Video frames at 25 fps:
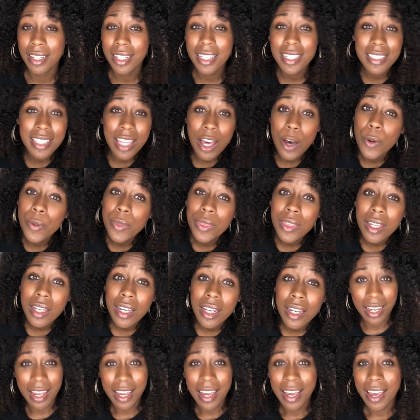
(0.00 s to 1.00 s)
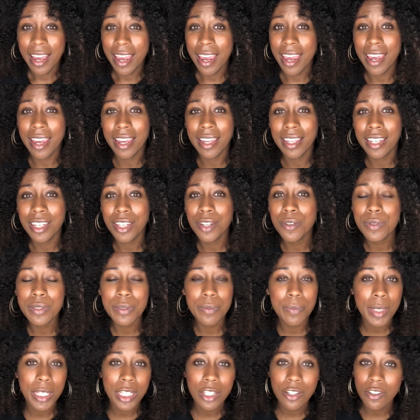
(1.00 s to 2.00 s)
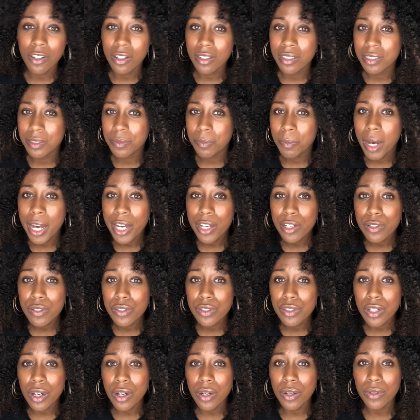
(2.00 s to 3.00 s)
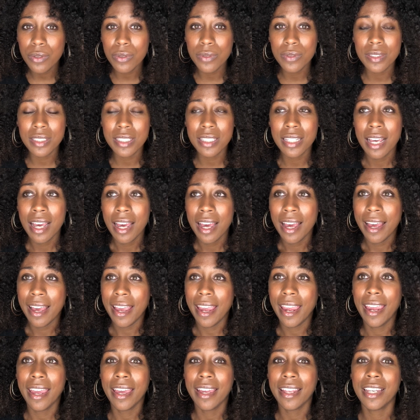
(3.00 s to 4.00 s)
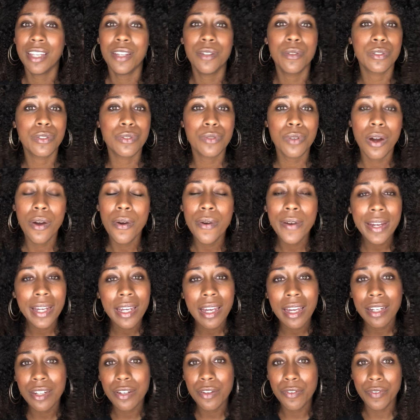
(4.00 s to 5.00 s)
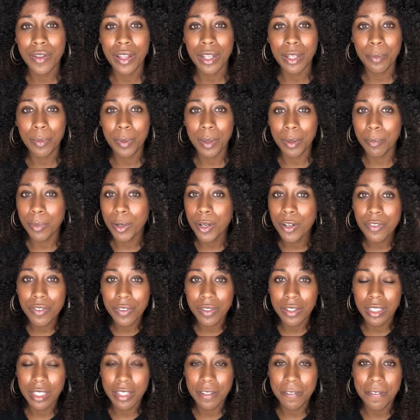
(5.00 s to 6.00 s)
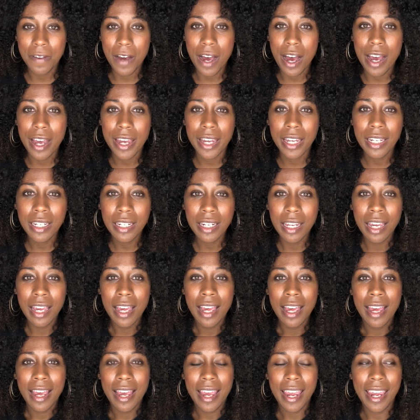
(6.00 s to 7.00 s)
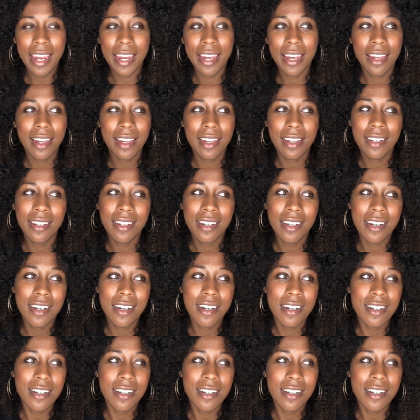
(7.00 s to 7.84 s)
he's healthy and he was meeting all his milestones and he was growing and developing perfectly fine. And